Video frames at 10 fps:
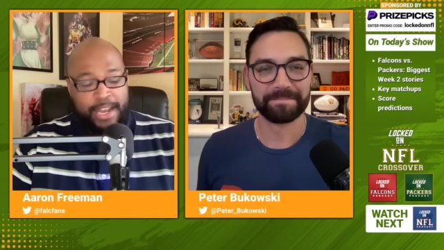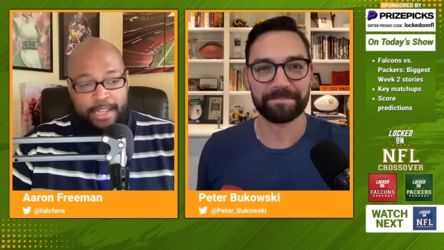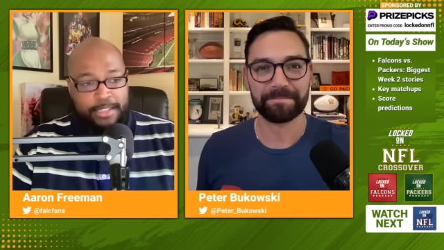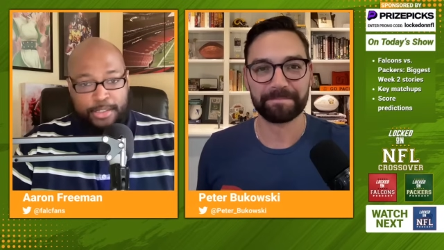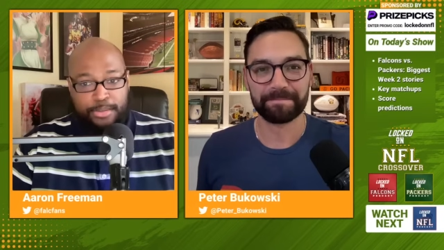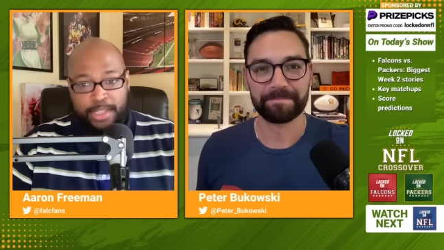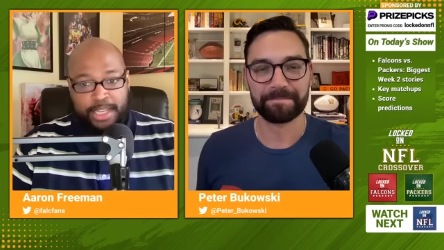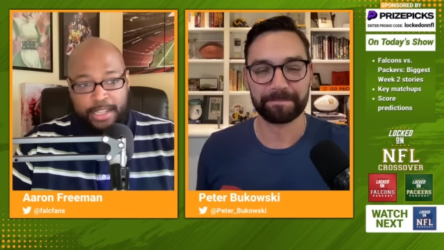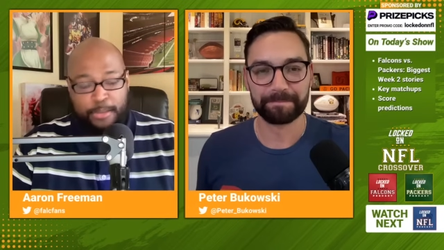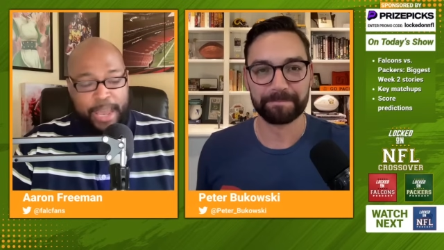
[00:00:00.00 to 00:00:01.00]
Speaker 1: Elliss to do the
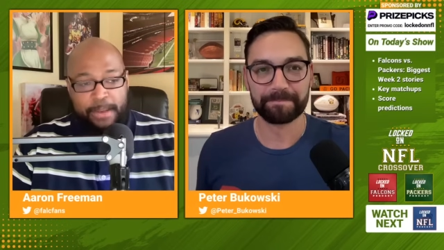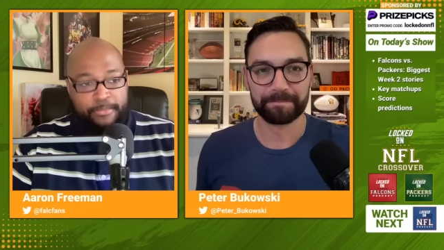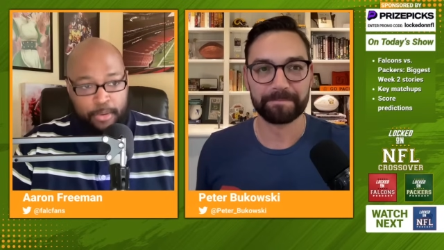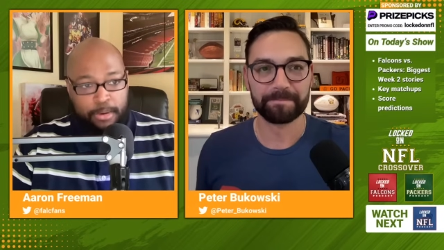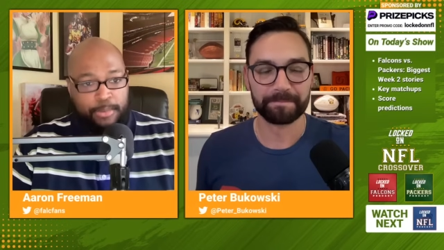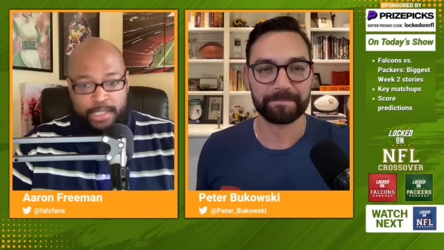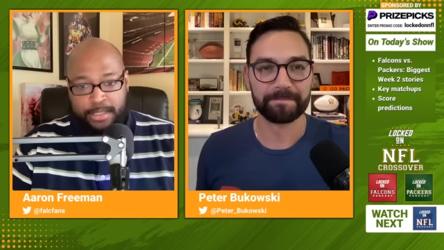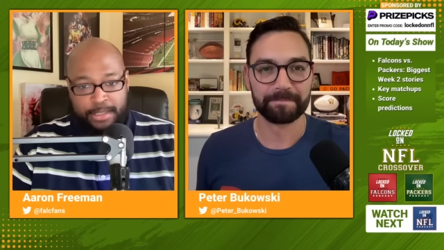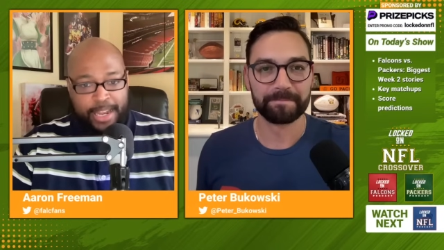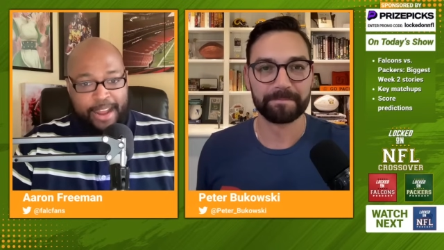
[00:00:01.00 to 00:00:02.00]
thing that you paid him for, which
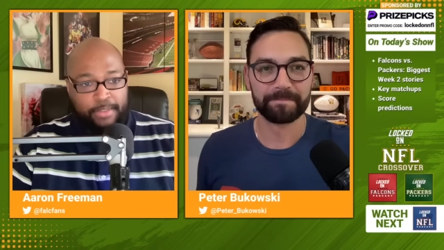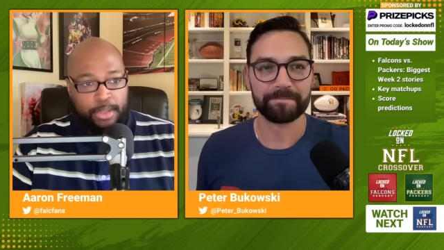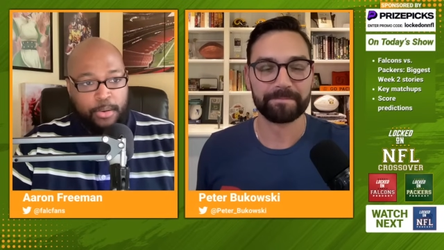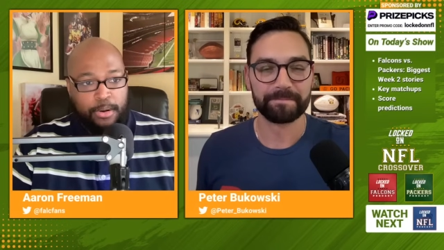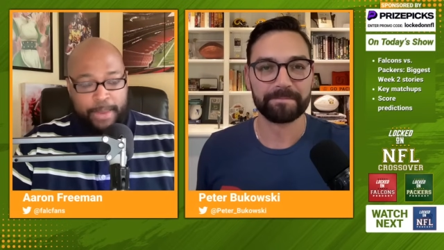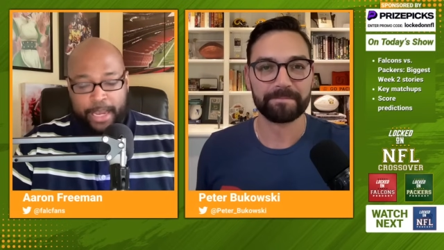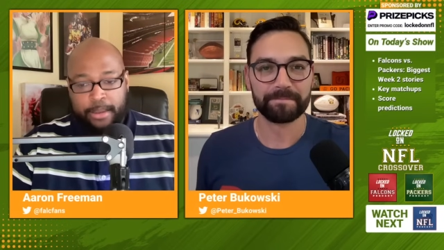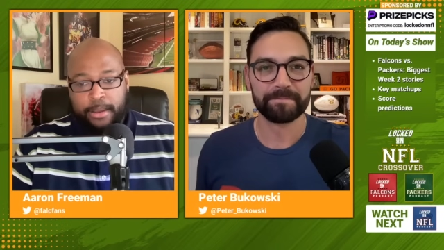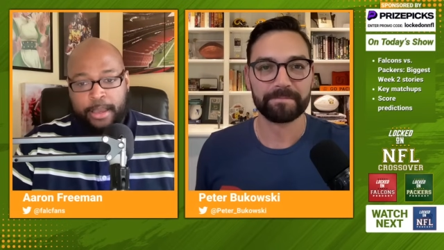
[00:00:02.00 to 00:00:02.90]
is get after the quarterback.